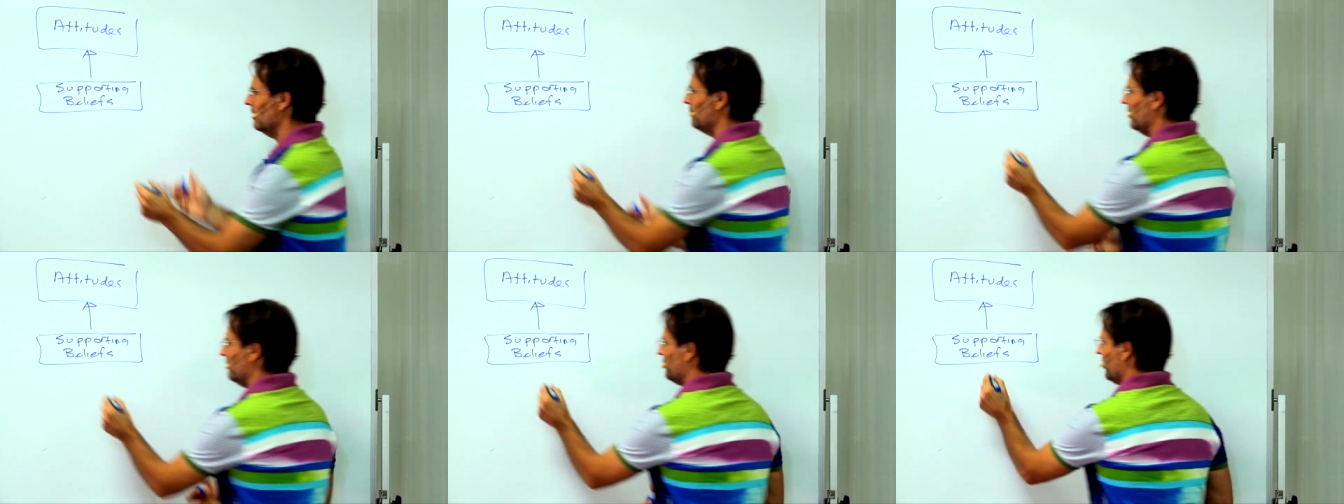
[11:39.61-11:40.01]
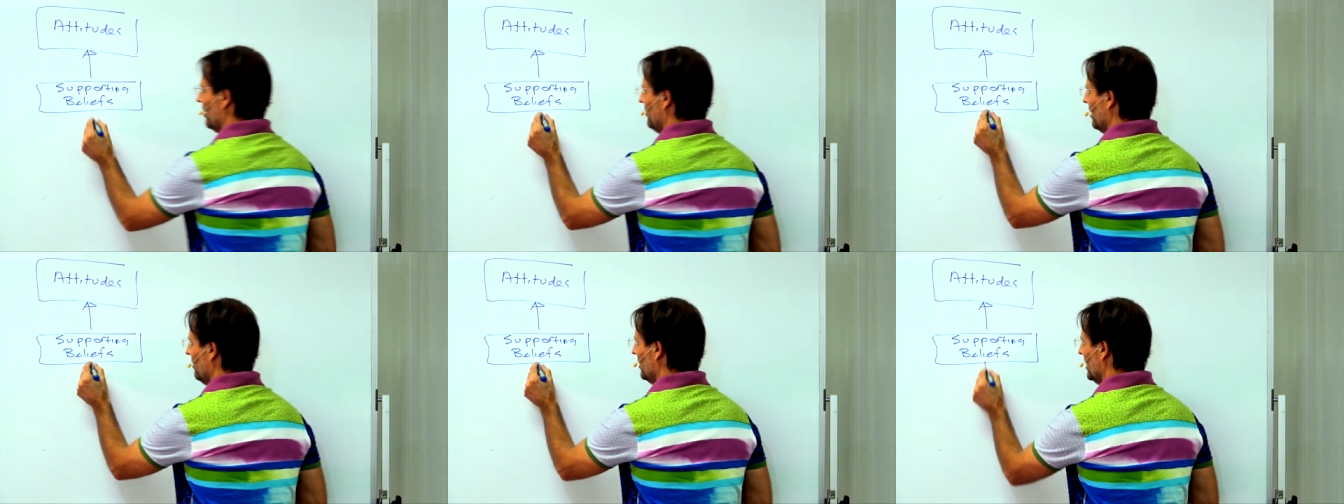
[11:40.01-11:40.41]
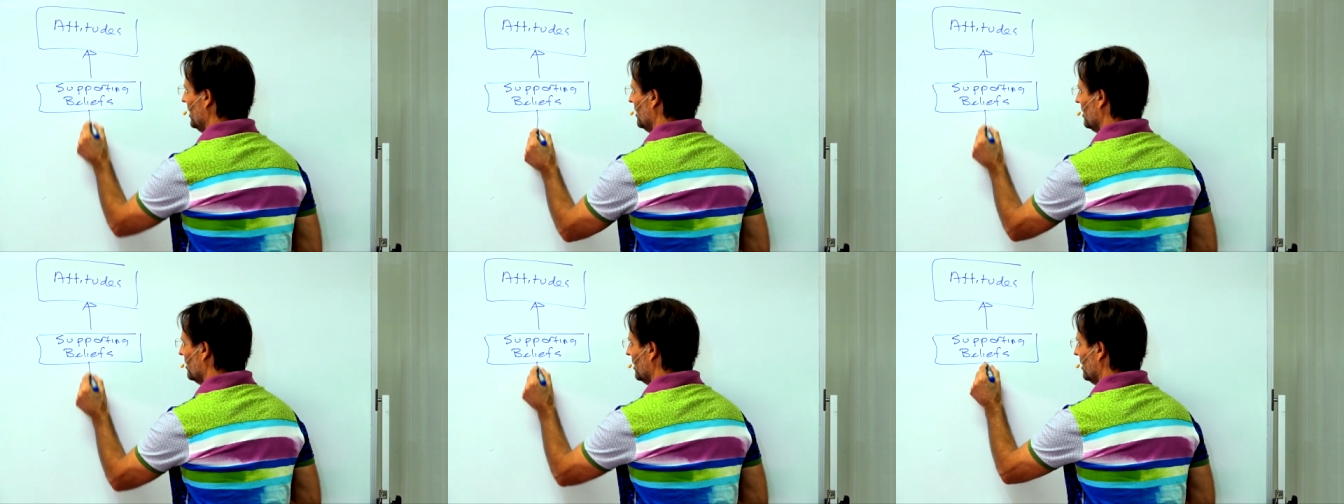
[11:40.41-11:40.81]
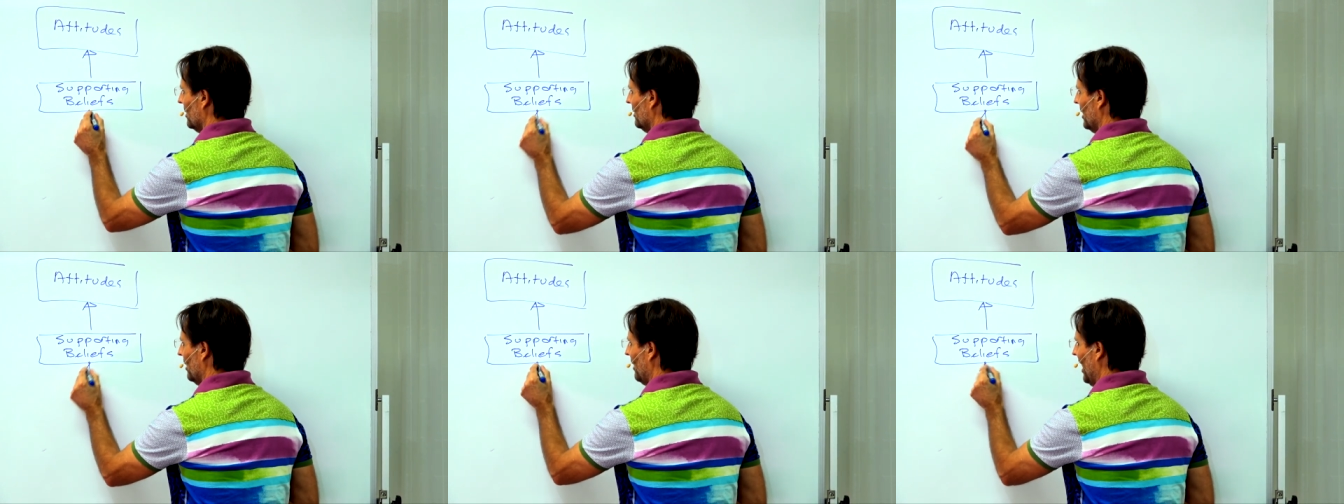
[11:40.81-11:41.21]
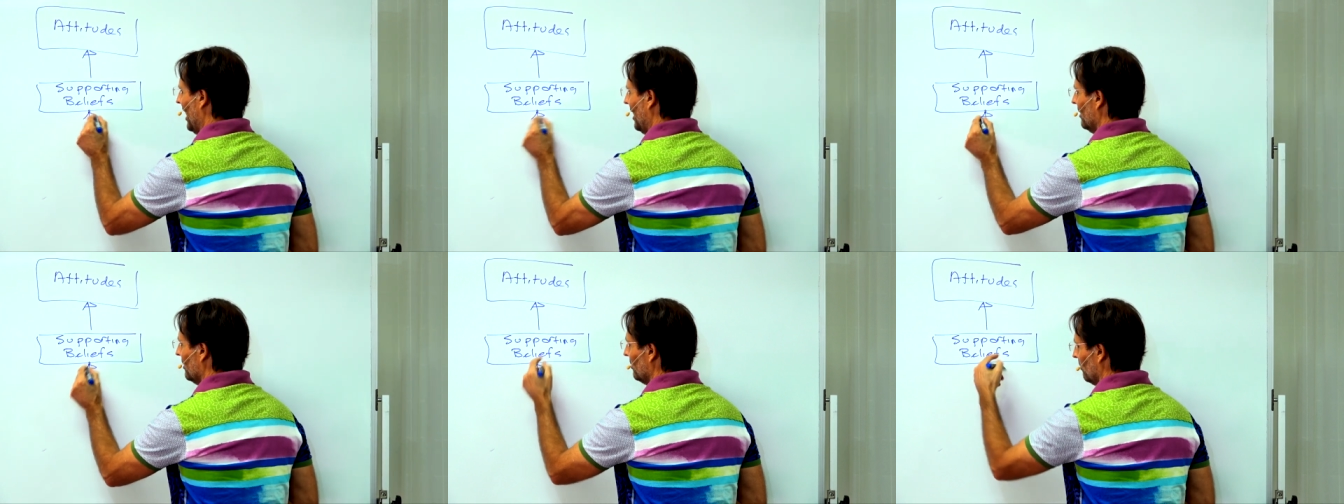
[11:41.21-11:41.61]
but primarily there
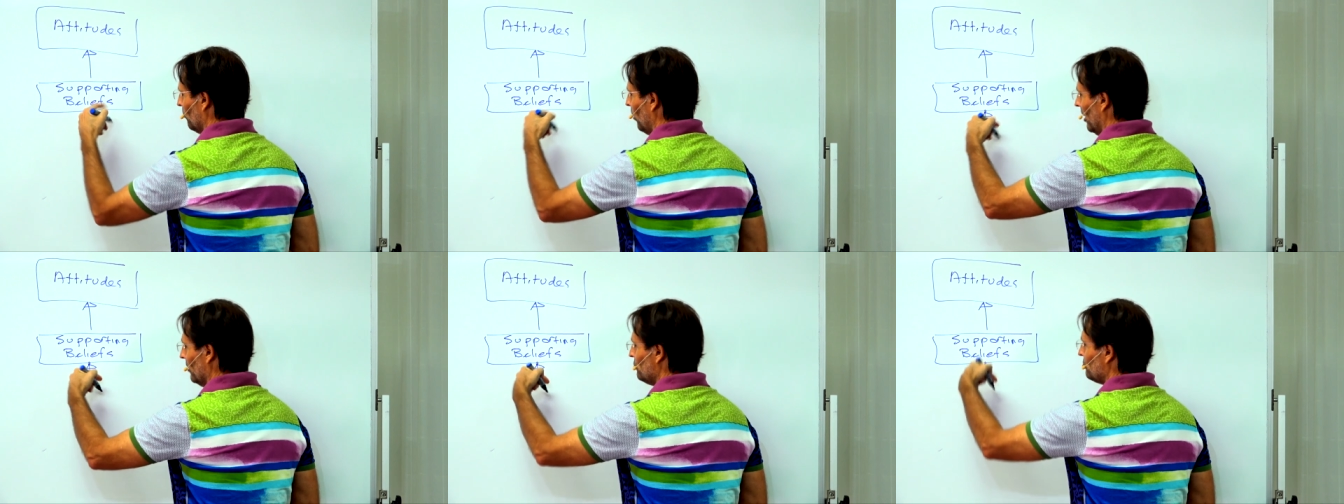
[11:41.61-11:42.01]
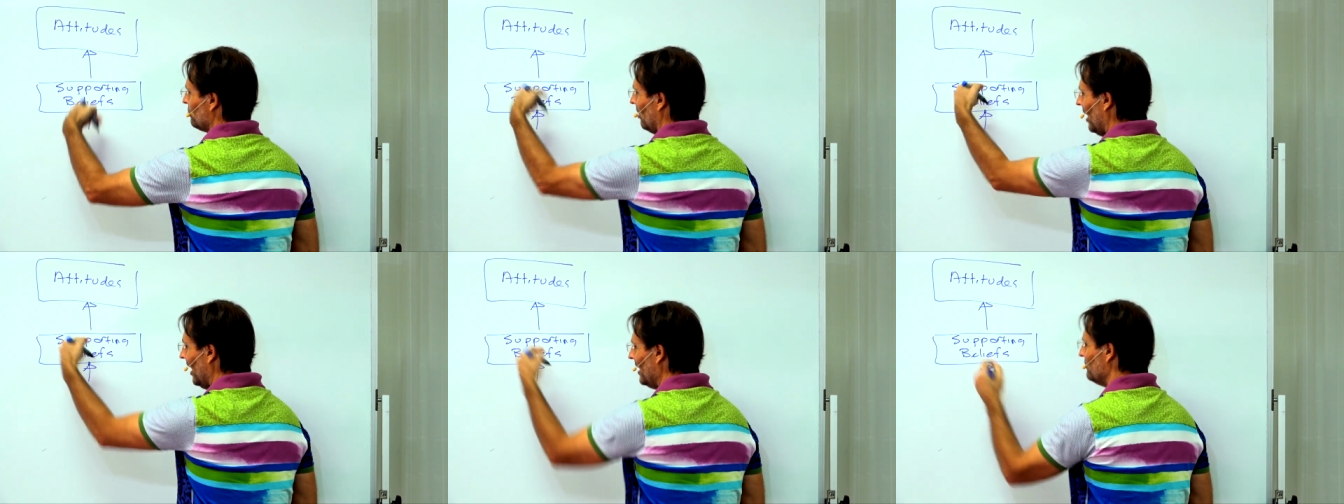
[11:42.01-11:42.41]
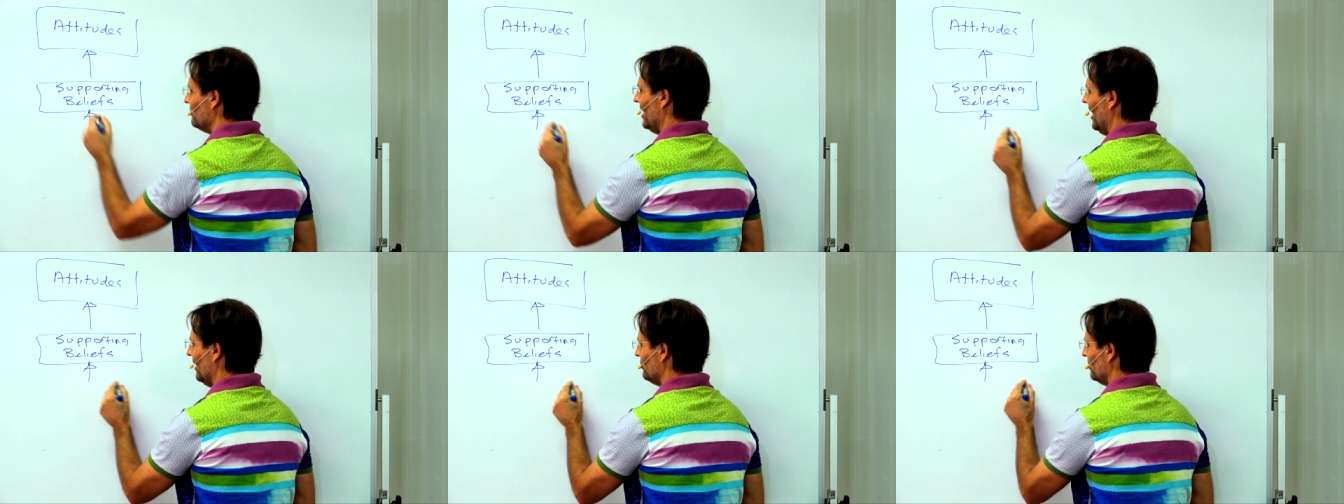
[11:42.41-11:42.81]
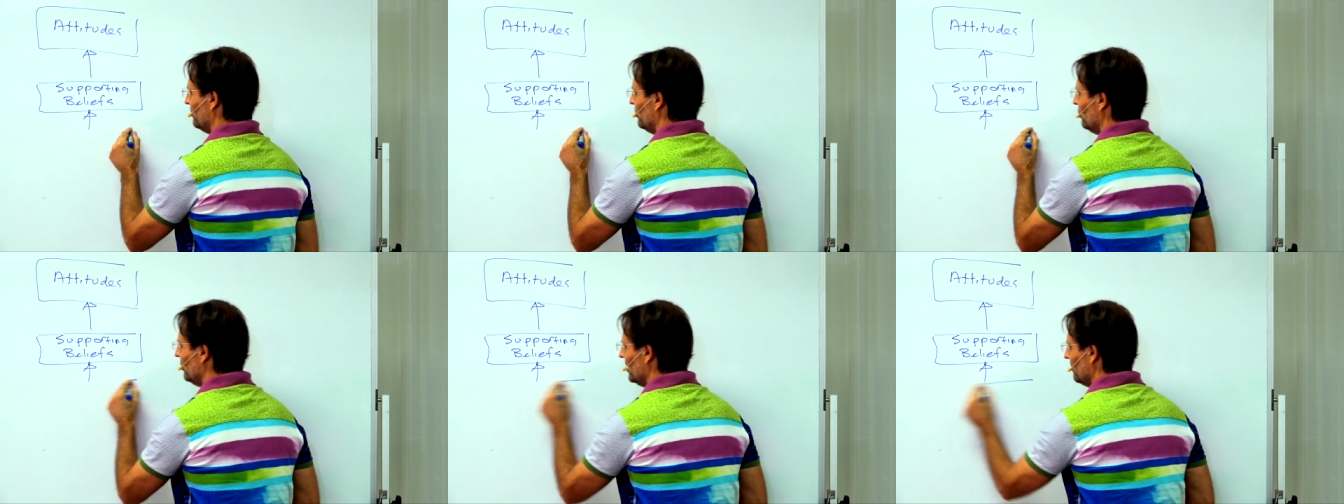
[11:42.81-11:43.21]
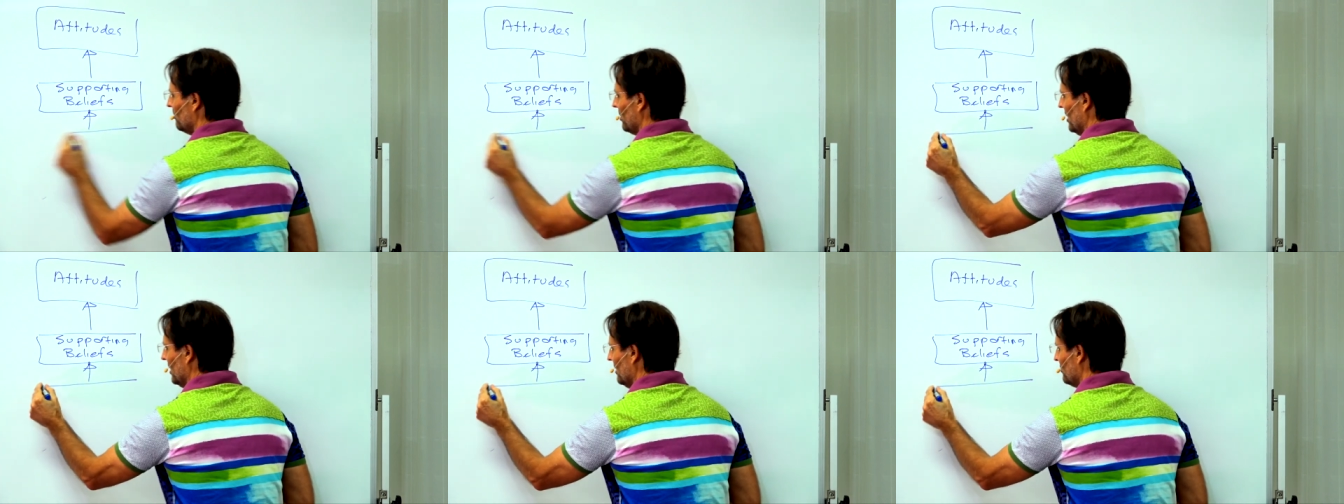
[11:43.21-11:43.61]
are what drives our
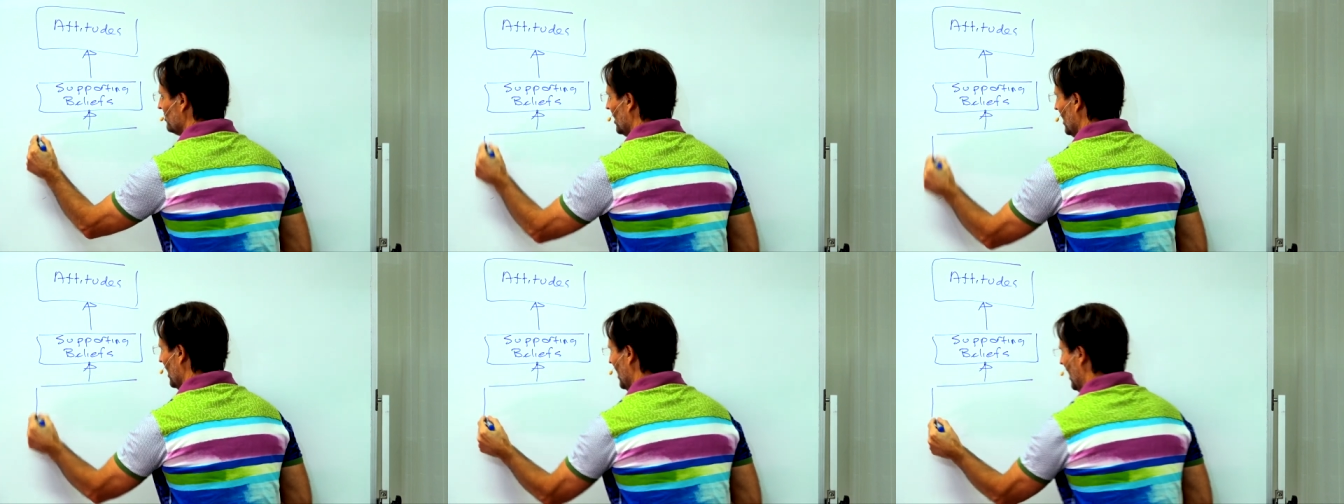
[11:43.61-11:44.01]
supporting beliefs